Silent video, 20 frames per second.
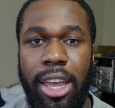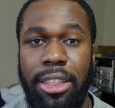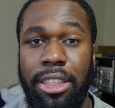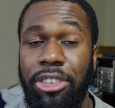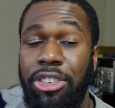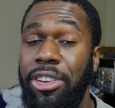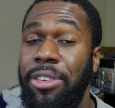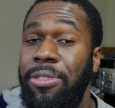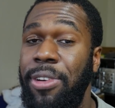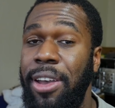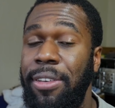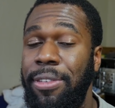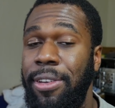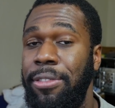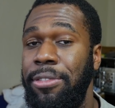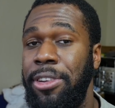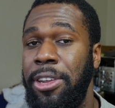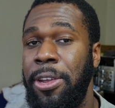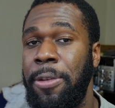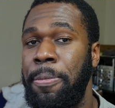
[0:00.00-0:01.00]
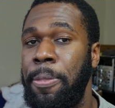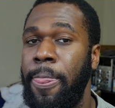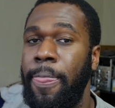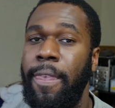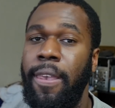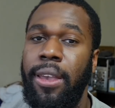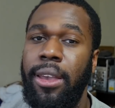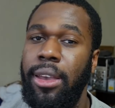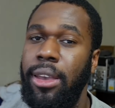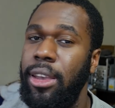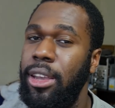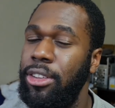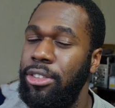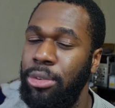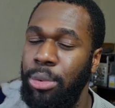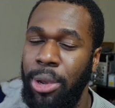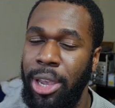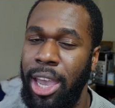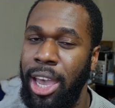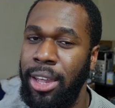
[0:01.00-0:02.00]
The G550
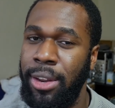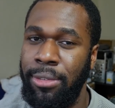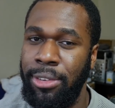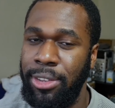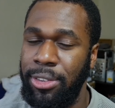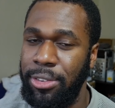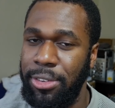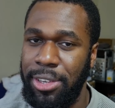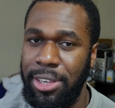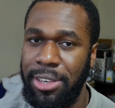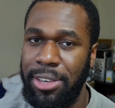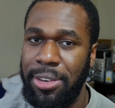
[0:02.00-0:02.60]
it's way out of its league.